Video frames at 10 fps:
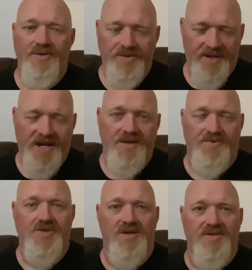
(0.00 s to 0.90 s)
Look at how
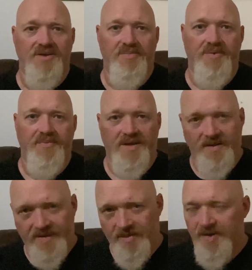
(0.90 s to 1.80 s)
you've structured
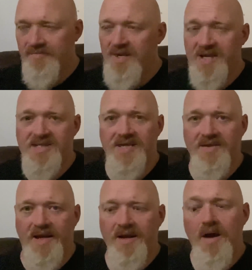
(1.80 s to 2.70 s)
they can really see
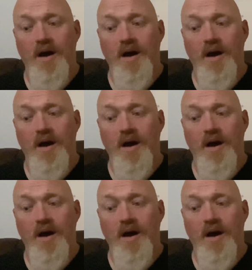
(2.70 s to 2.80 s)
that.